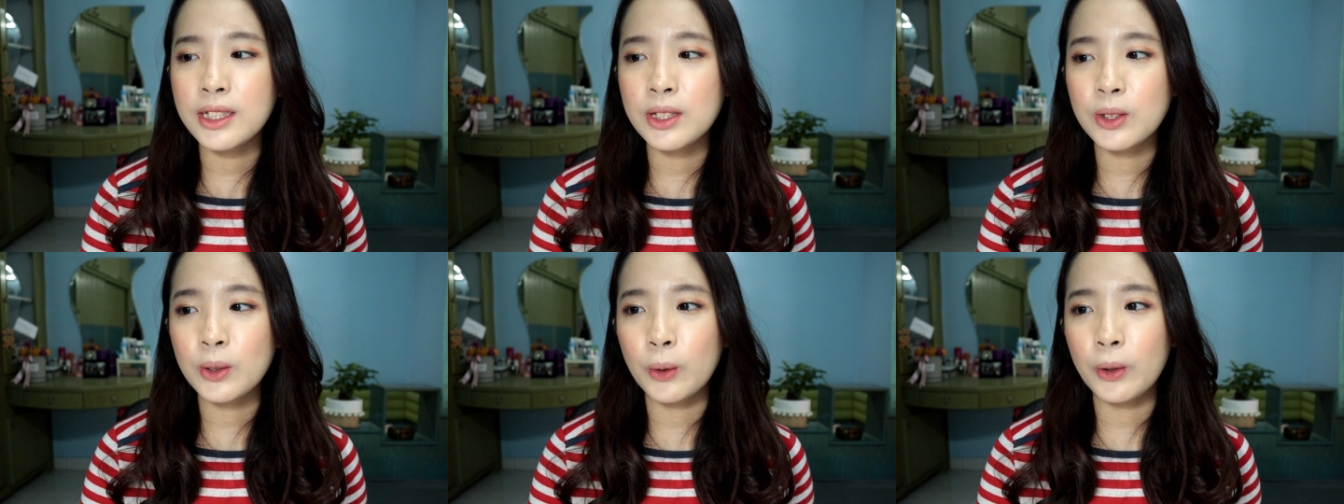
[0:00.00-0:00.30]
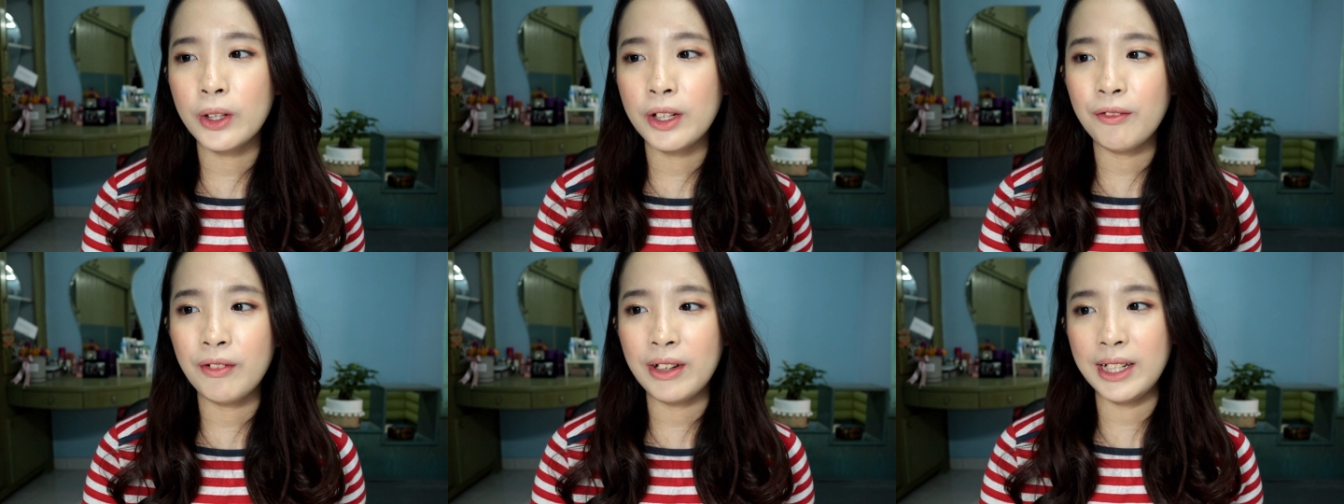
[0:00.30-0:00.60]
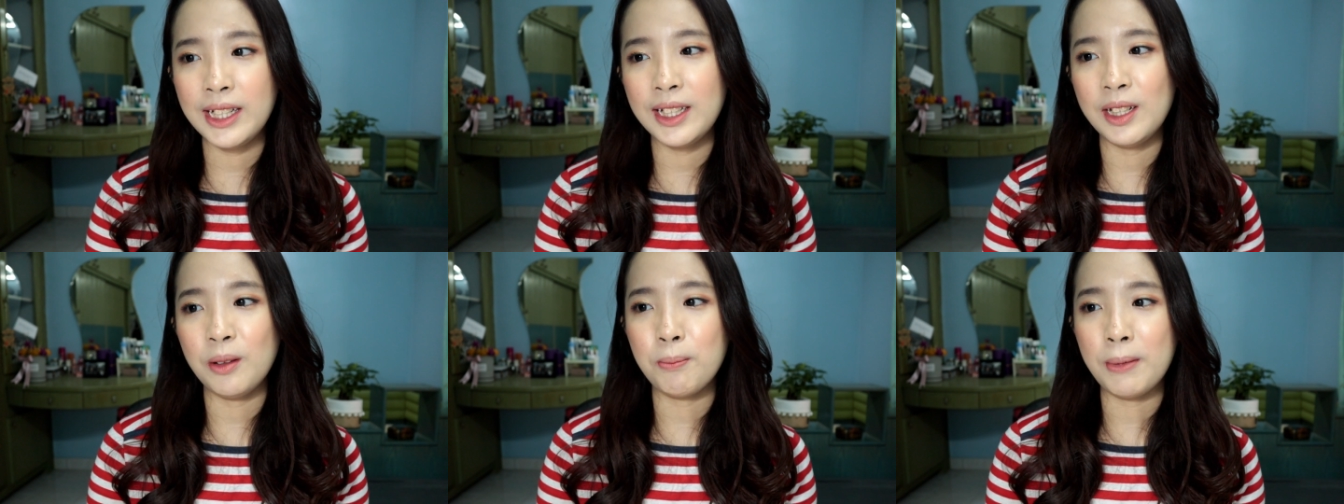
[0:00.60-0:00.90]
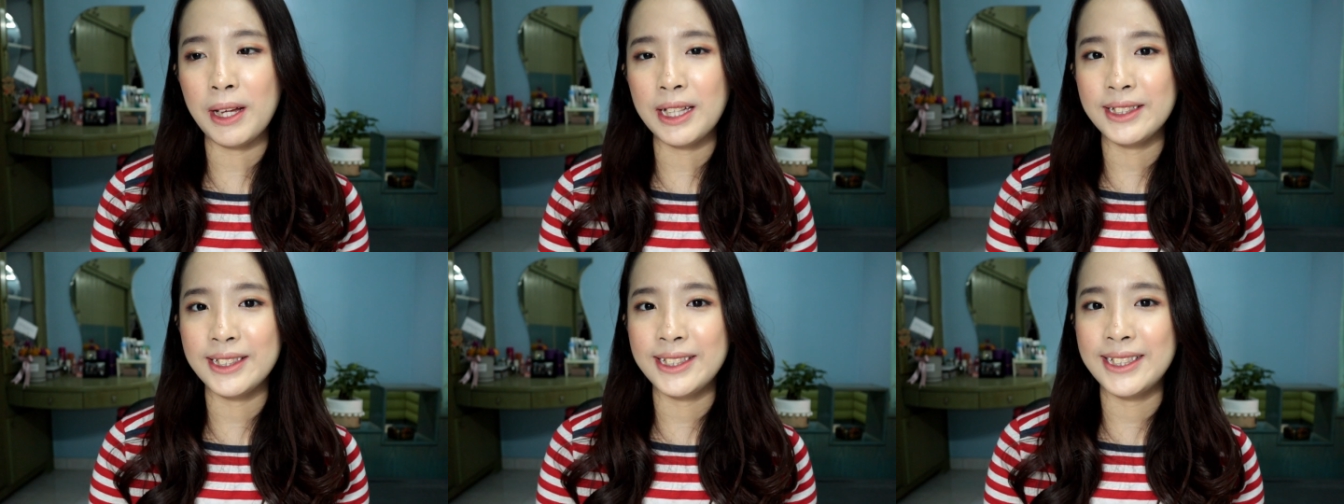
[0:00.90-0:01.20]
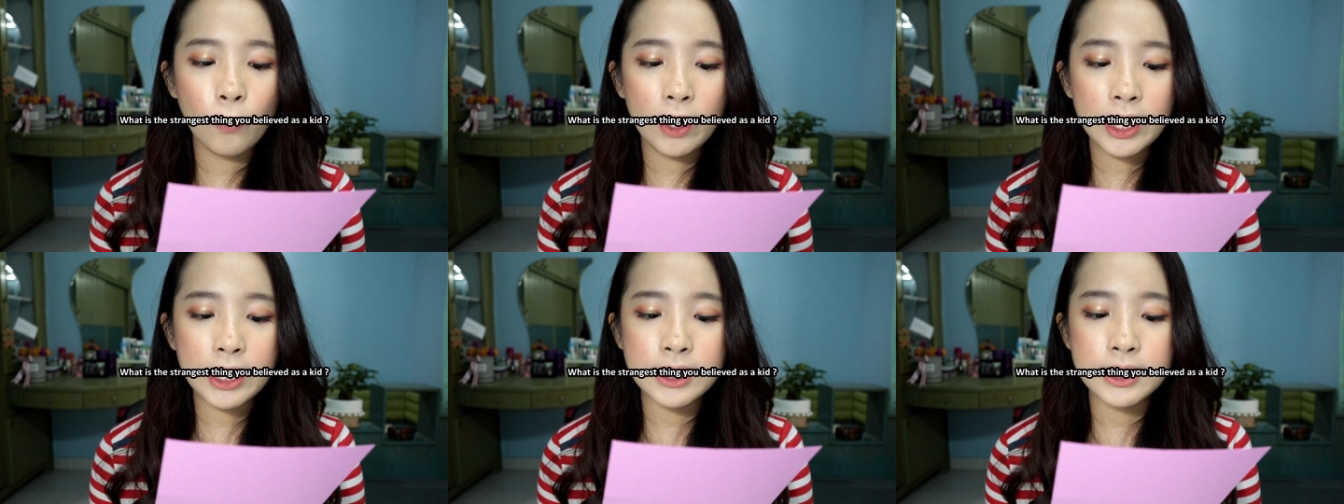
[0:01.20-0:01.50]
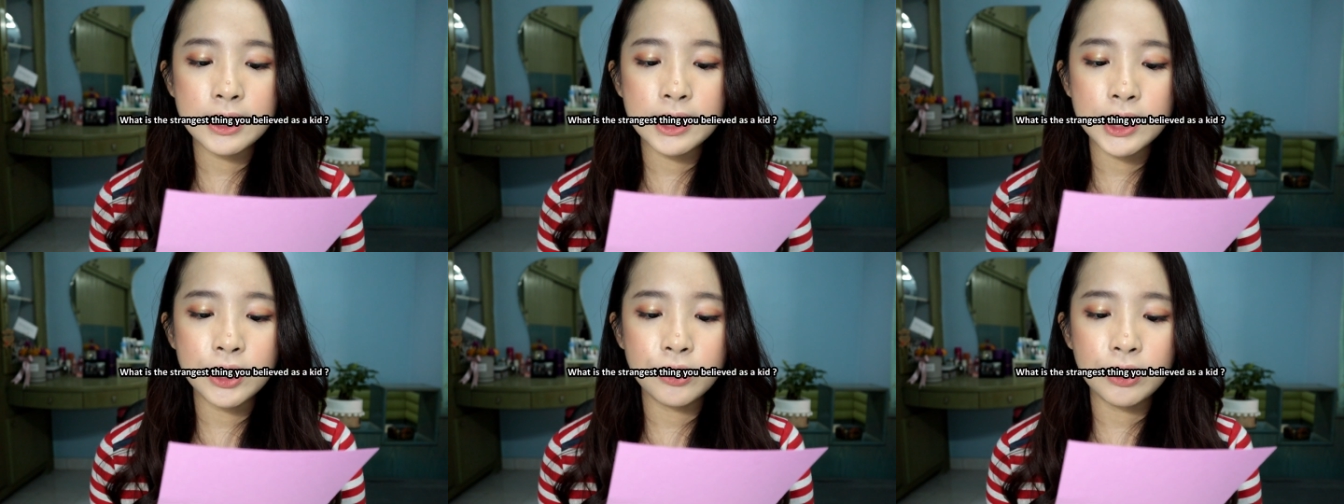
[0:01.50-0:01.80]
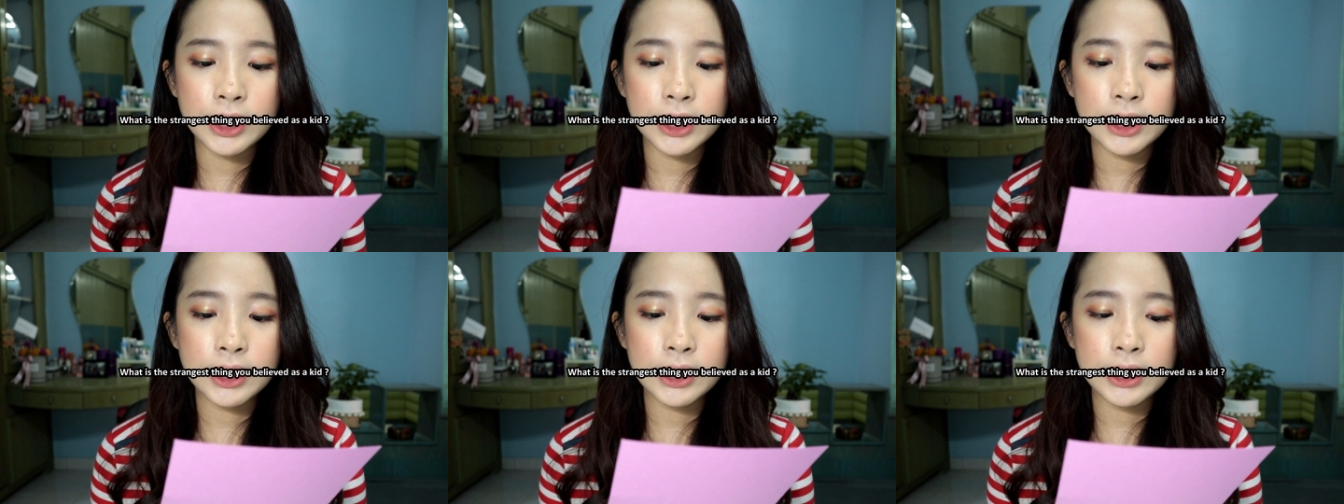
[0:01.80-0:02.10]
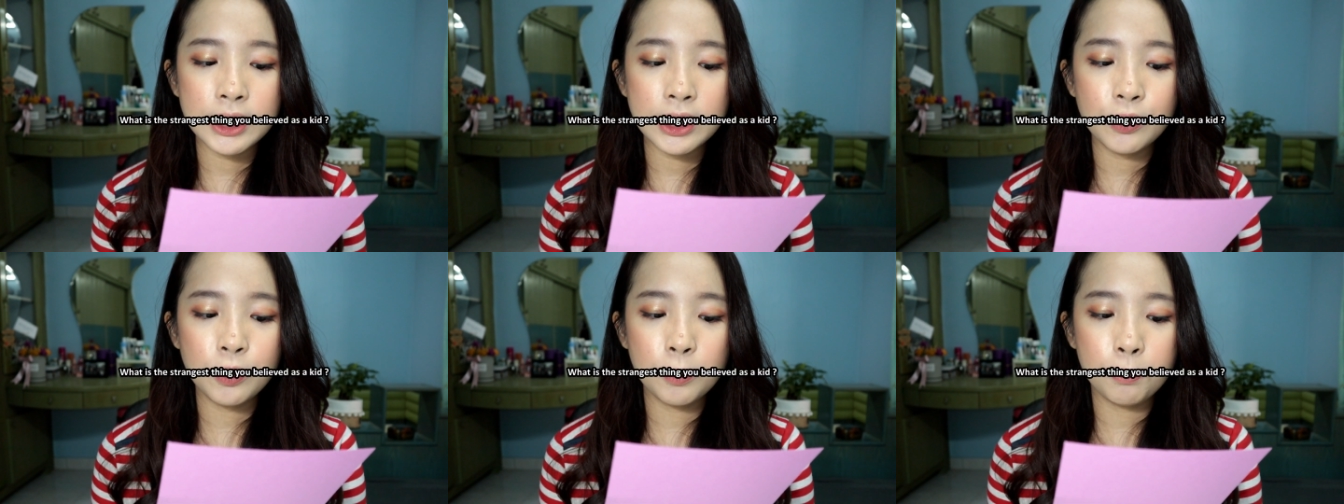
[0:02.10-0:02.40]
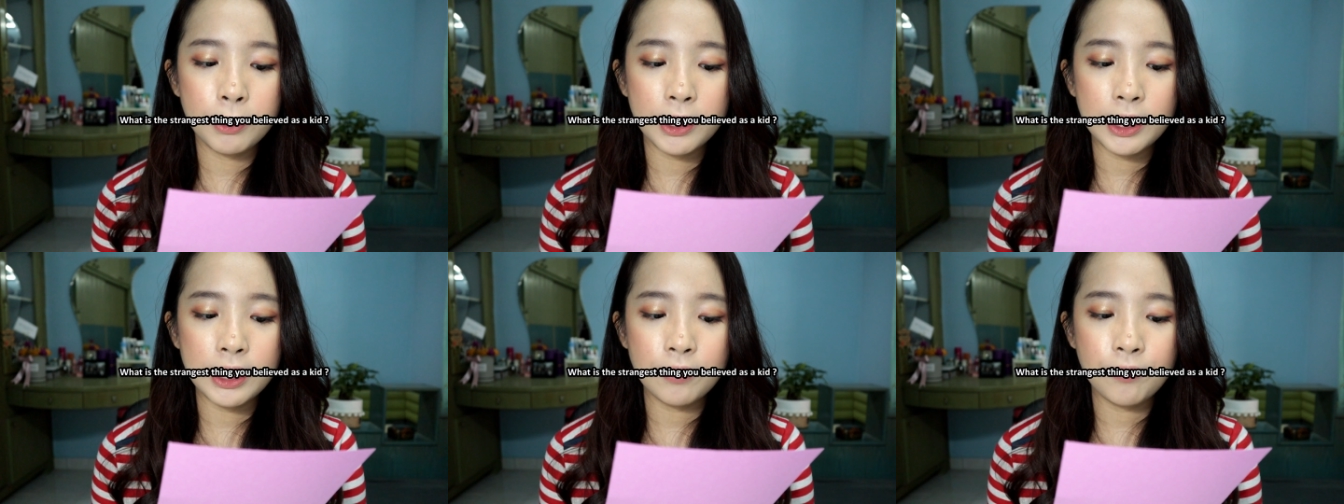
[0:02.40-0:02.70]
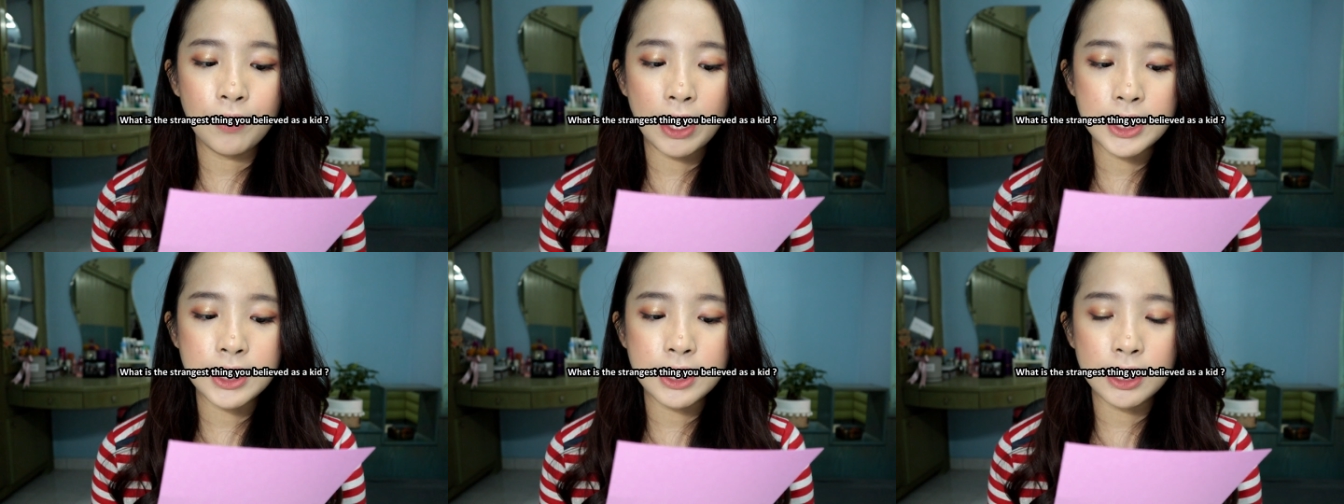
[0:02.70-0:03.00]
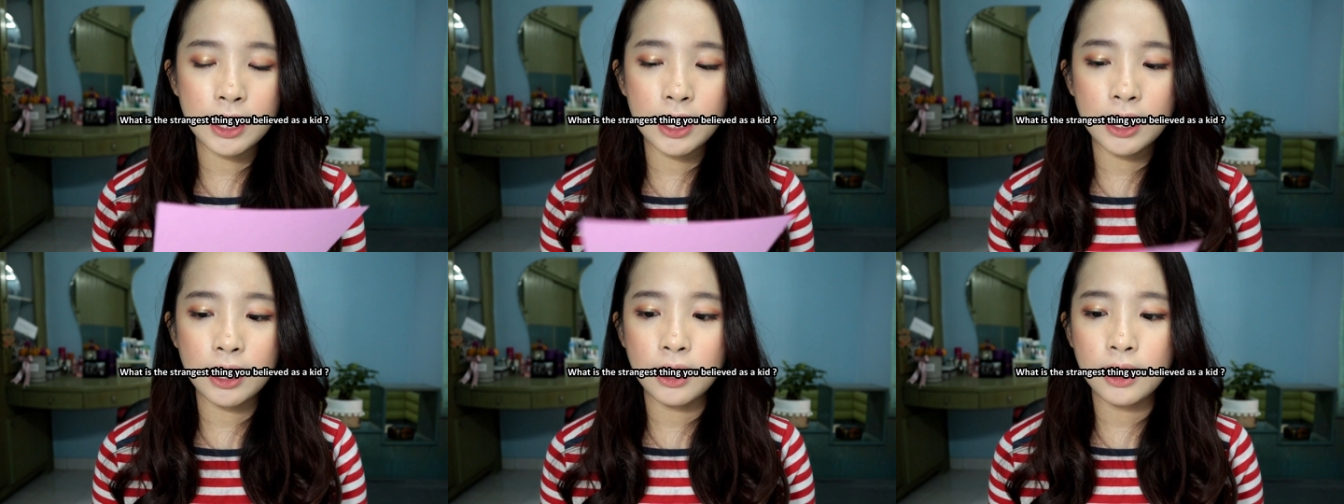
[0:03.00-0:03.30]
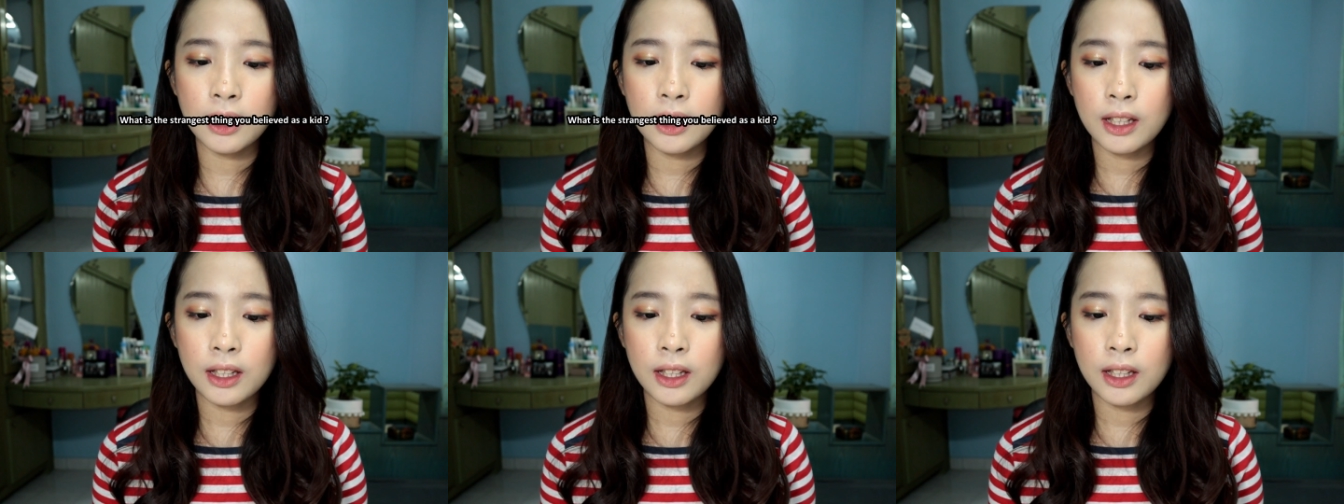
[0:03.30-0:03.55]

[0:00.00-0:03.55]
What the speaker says: So it really depends. What is the strangest thing you believe as a kid?